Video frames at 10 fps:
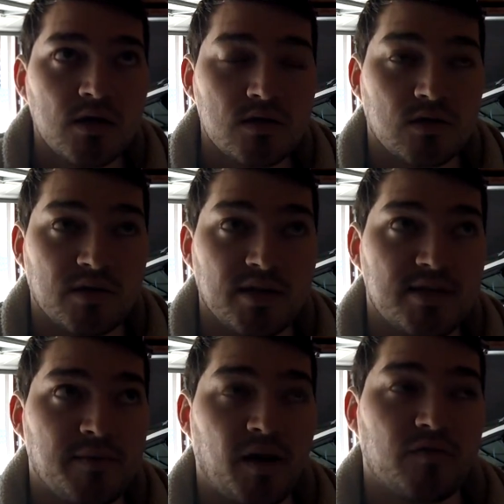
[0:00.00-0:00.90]
So the
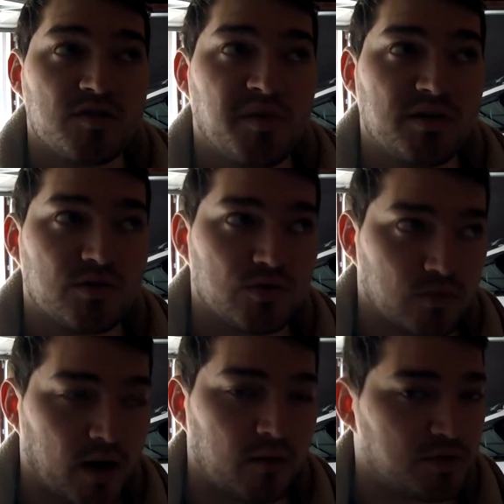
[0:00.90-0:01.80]
intake manifold spacer is
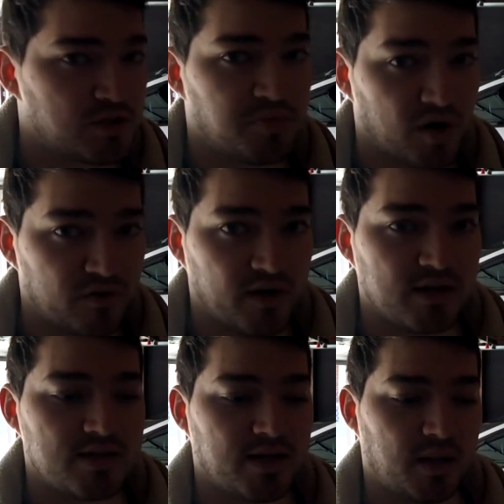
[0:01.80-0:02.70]
red, which is
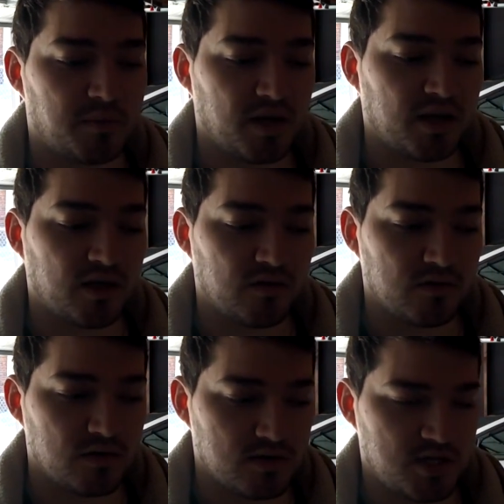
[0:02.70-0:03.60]
perfect. I'm getting it
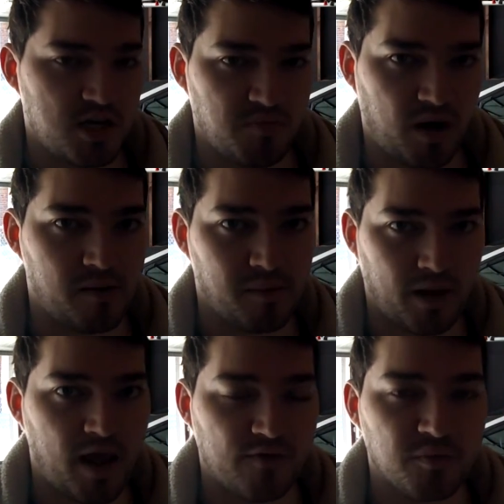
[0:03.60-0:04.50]
cheap, probably about
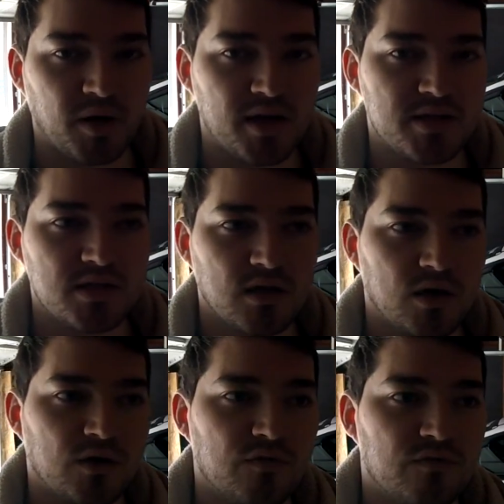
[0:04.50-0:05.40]
half the price
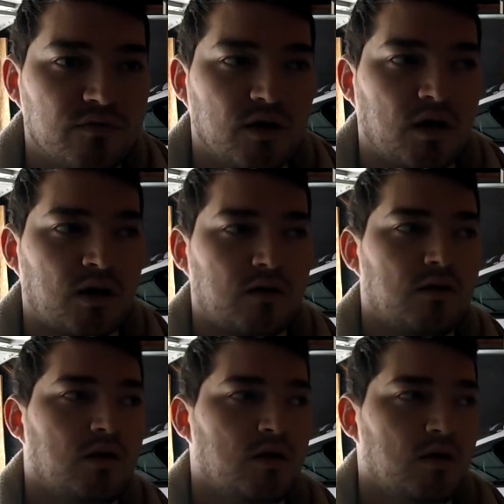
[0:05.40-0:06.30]
of uh,
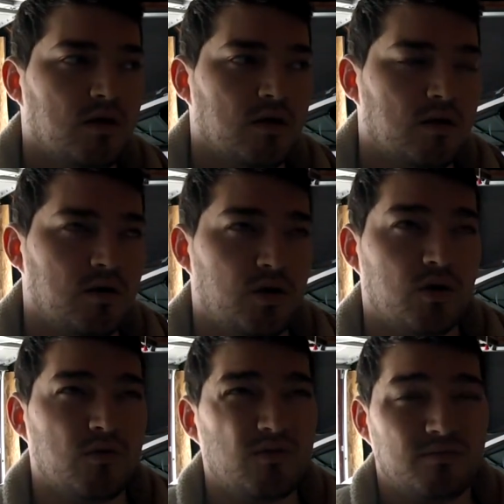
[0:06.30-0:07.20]

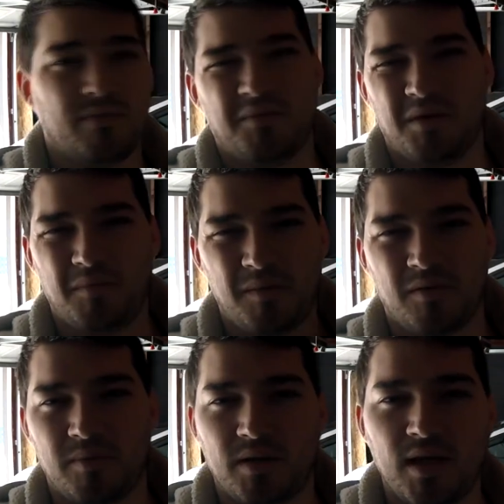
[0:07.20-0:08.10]
new, maybe maybe a
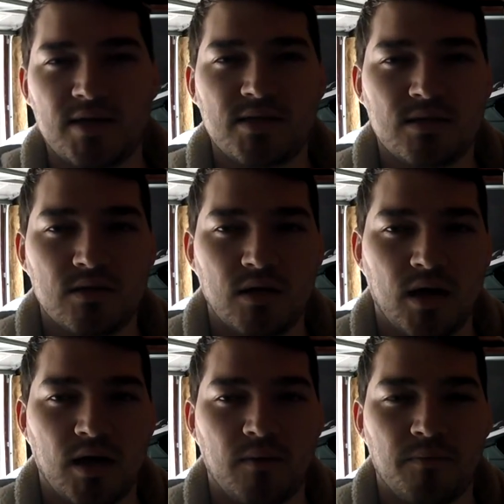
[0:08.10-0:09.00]
little bit less.
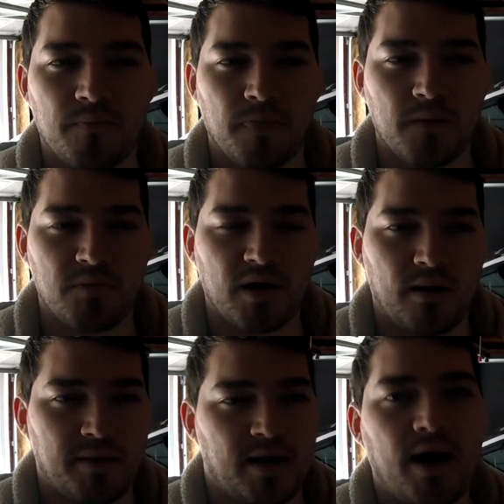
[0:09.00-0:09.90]
Um, but
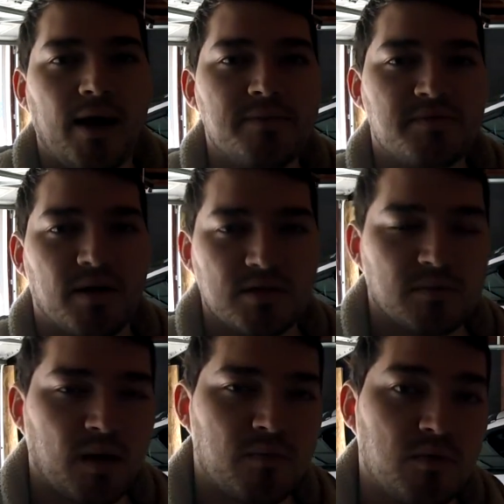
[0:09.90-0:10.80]
I mean, I am sponsored
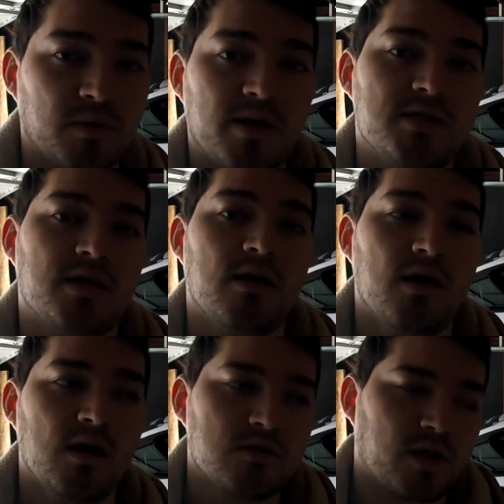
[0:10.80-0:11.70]
by Boomba Racing,
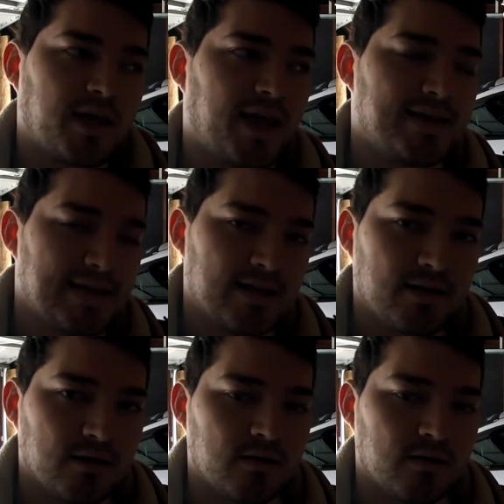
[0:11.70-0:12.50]
so I can get it,